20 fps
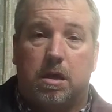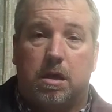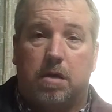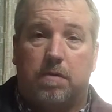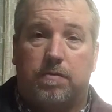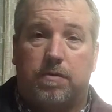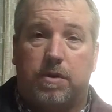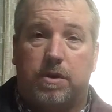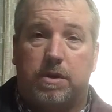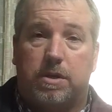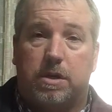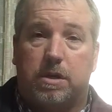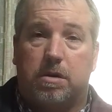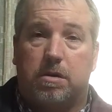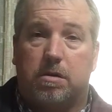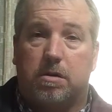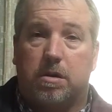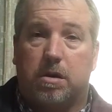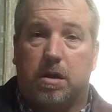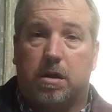
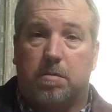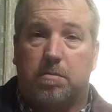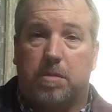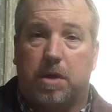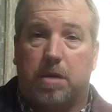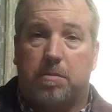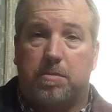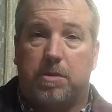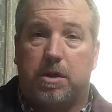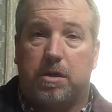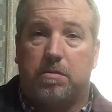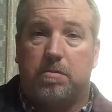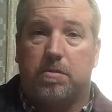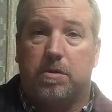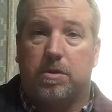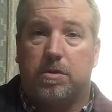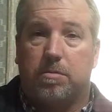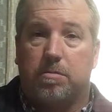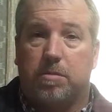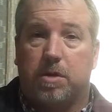Frontier. I'm done
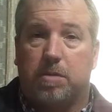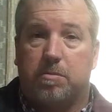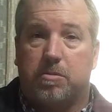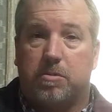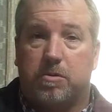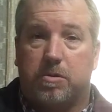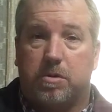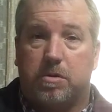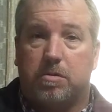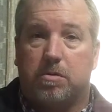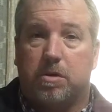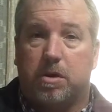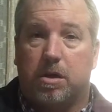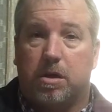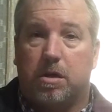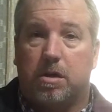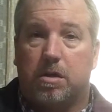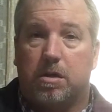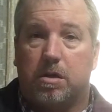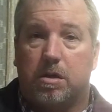with them. I'm going
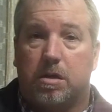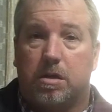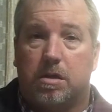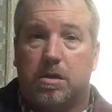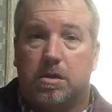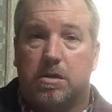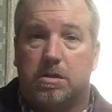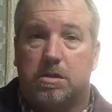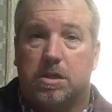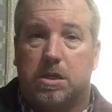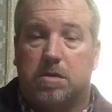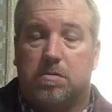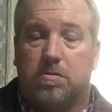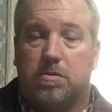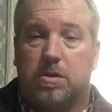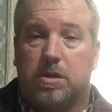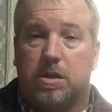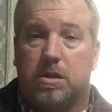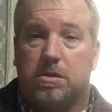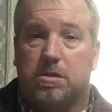to stick
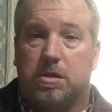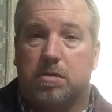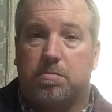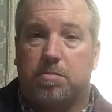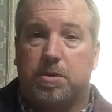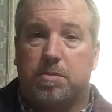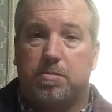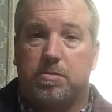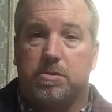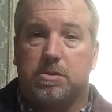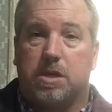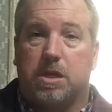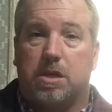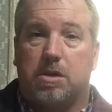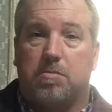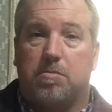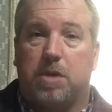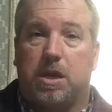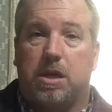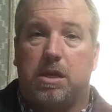with this. Some people
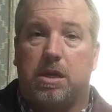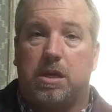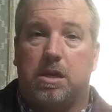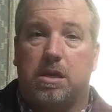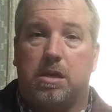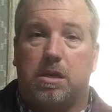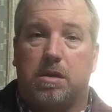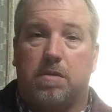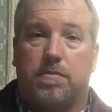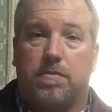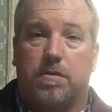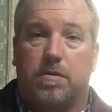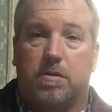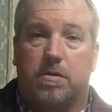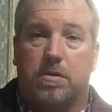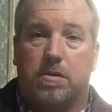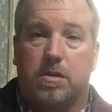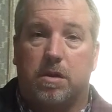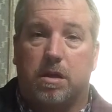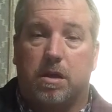say you may need a different
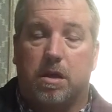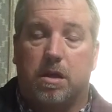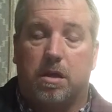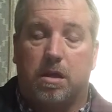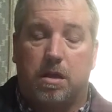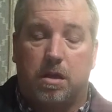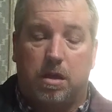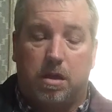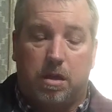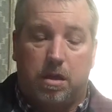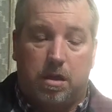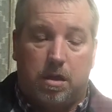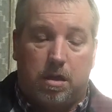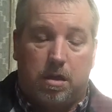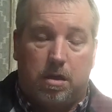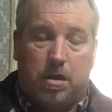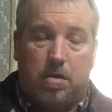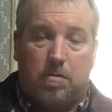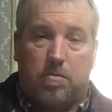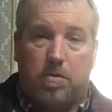
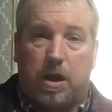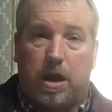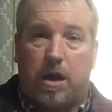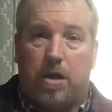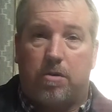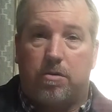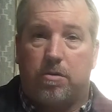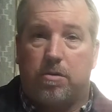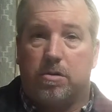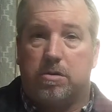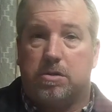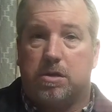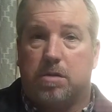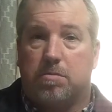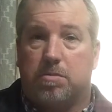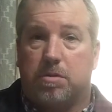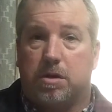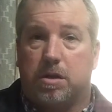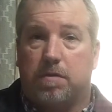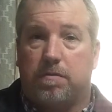router or
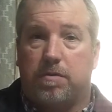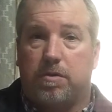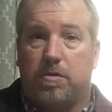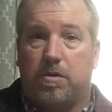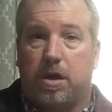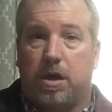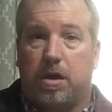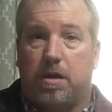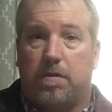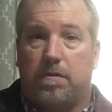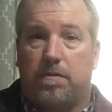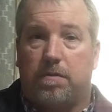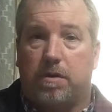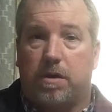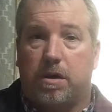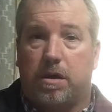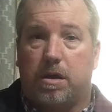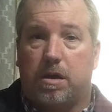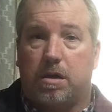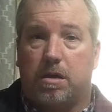something if you
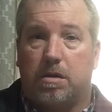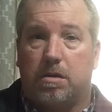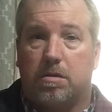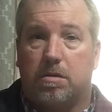have